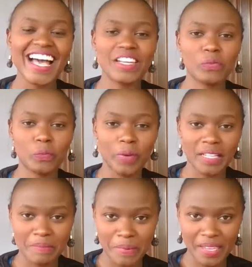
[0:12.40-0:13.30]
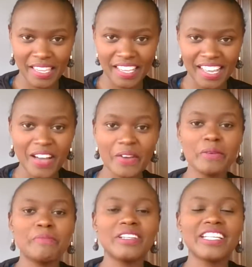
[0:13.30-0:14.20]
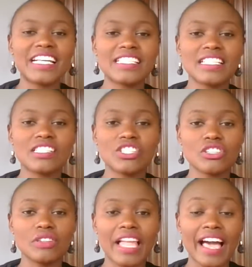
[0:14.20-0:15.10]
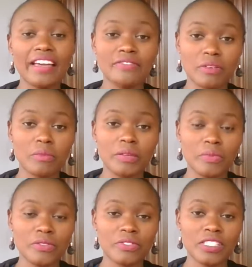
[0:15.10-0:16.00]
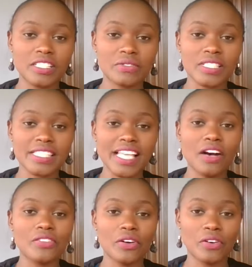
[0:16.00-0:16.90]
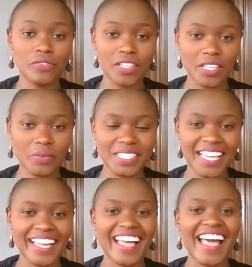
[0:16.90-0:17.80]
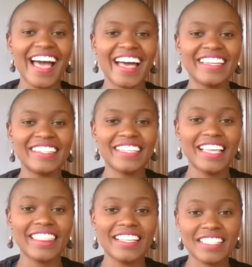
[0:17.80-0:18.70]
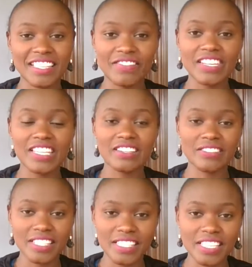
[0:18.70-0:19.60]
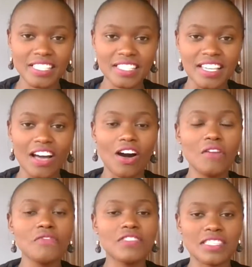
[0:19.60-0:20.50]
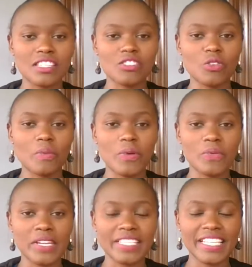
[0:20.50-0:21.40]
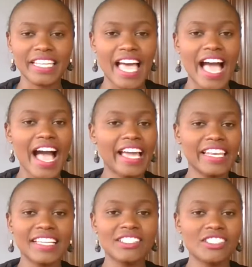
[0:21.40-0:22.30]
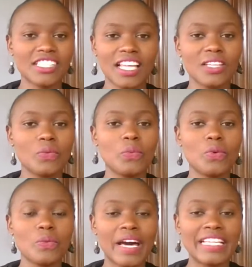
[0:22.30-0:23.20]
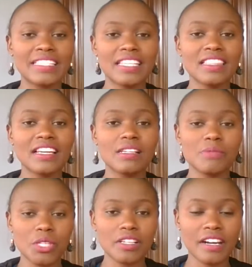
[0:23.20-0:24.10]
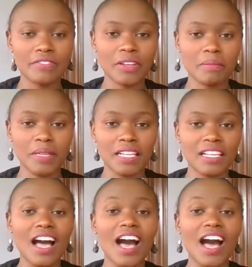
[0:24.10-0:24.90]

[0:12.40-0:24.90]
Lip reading: and well being. We're broadcasting to you live from 1.4 degrees south of the equator and 37 degrees east of the central meridian. I like to tell you we're right in the cryptographic middle